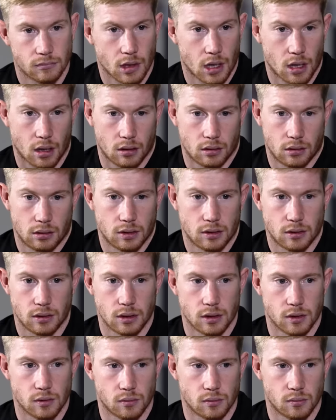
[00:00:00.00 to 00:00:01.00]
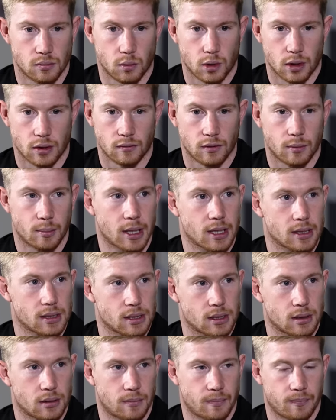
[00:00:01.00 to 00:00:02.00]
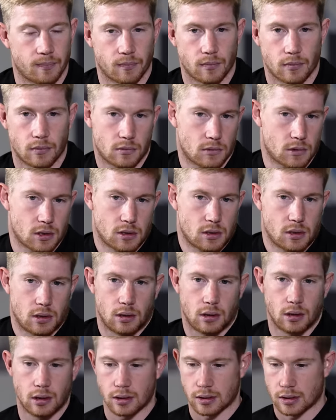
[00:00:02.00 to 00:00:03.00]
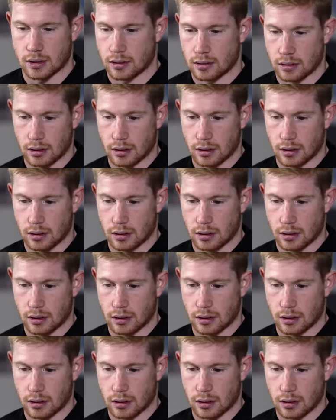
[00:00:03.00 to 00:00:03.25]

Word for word: Oh, he's, he's one of the best. He is.